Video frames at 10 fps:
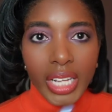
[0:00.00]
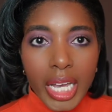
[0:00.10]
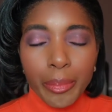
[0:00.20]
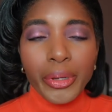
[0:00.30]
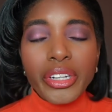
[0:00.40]

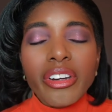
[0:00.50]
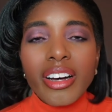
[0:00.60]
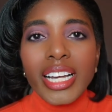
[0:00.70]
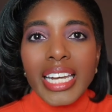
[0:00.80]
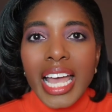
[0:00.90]
I put it
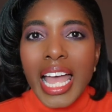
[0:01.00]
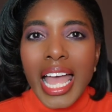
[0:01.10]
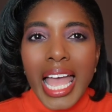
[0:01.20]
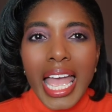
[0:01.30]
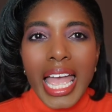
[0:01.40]
on,
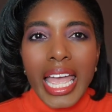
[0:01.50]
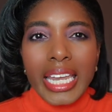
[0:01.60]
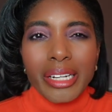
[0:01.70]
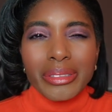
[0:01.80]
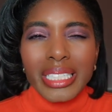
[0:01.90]

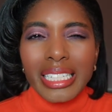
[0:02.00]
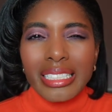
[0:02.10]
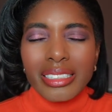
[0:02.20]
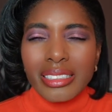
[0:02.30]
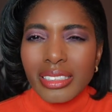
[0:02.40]
and I was
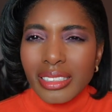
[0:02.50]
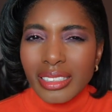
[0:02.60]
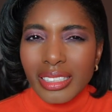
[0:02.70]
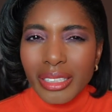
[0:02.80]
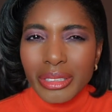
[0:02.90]
like,
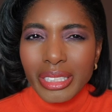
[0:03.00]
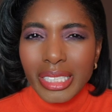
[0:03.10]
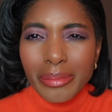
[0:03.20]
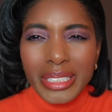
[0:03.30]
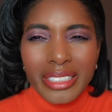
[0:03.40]
oh, I was
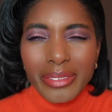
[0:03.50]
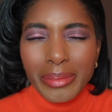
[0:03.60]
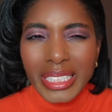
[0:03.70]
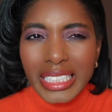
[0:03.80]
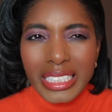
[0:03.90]
looking at myself and I'm
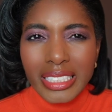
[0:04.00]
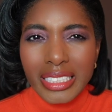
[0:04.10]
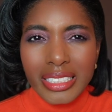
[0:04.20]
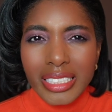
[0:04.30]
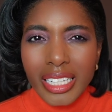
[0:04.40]
like, this
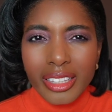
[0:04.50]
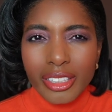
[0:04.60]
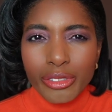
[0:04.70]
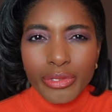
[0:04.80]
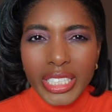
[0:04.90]
is not
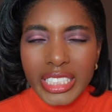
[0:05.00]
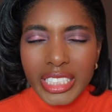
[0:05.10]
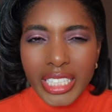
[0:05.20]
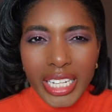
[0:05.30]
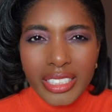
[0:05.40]
the right
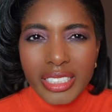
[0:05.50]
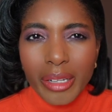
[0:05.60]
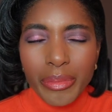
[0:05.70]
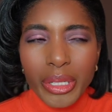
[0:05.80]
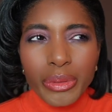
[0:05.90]
shade.
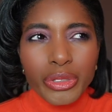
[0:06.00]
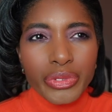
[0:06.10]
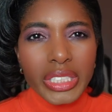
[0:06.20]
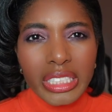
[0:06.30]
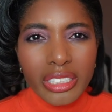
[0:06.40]
Something was
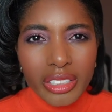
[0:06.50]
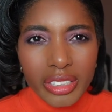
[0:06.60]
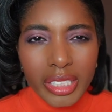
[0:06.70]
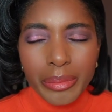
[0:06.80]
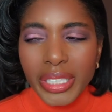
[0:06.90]
really
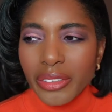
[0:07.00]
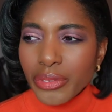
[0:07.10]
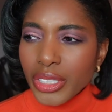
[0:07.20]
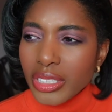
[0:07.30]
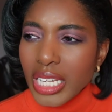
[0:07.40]
irking me. At
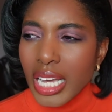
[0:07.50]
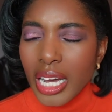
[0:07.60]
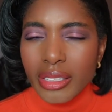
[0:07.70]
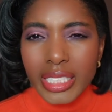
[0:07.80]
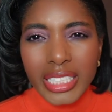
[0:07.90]
first,
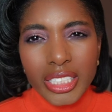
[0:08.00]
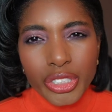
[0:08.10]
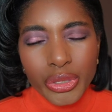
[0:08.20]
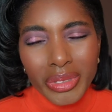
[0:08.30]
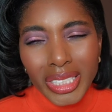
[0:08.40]
I was like, is
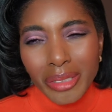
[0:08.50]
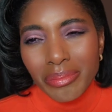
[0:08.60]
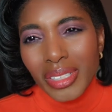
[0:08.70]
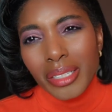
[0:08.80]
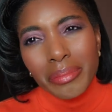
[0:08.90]
it too
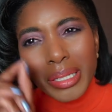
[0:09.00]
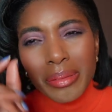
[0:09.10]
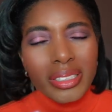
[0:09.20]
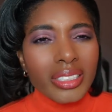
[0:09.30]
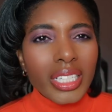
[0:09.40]
deep?
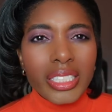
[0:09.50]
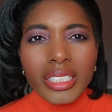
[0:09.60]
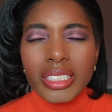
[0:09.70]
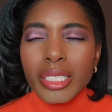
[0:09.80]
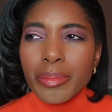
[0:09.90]
Maybe it's
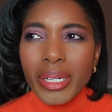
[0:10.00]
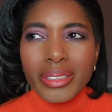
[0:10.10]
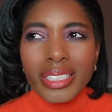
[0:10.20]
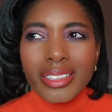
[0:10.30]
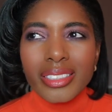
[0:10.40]
slightly deep, but I
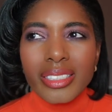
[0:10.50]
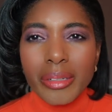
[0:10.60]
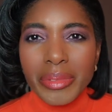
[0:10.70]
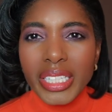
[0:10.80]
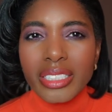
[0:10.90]
was like, there's
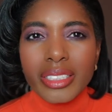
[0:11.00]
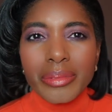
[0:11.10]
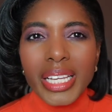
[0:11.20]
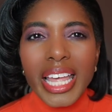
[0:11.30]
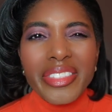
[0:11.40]
something else.
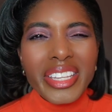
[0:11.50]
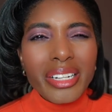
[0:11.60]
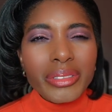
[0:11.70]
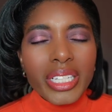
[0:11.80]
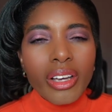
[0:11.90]
And then
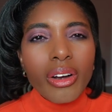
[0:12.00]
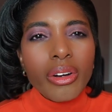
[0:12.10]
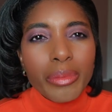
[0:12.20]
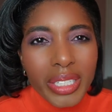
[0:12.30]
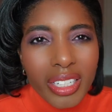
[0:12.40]
I was like,
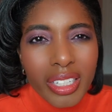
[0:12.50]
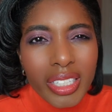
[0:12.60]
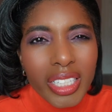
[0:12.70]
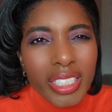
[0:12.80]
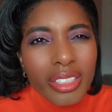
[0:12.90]
oh my God,
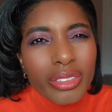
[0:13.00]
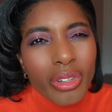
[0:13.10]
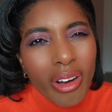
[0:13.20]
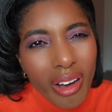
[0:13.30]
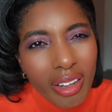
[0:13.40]
it looks
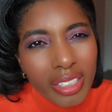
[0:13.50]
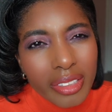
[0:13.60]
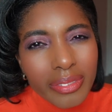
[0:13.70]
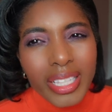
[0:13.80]
olive.